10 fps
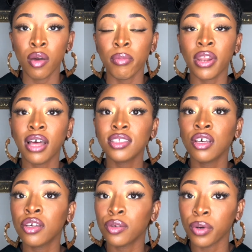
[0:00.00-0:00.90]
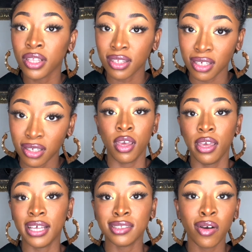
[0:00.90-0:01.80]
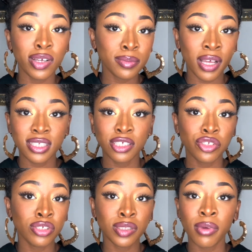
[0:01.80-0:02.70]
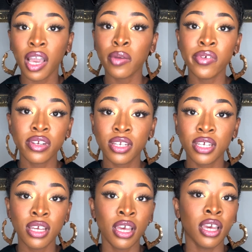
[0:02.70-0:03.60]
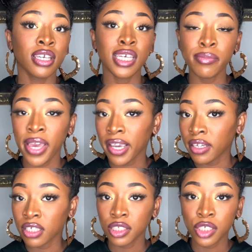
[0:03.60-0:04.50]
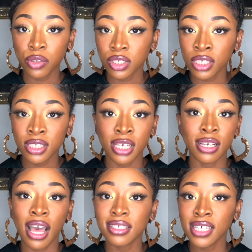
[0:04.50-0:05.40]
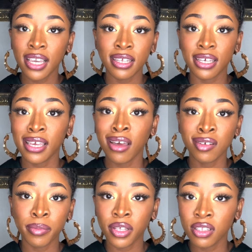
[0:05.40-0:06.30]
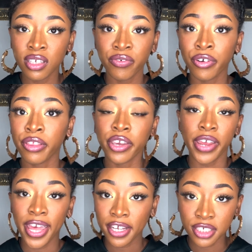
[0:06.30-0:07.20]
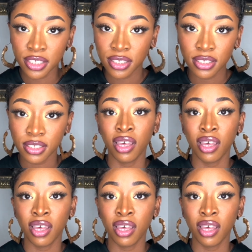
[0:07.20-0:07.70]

But I'll tell you one thing. As long as my sisters in my community keep making excuses and not taking accountability for their actions.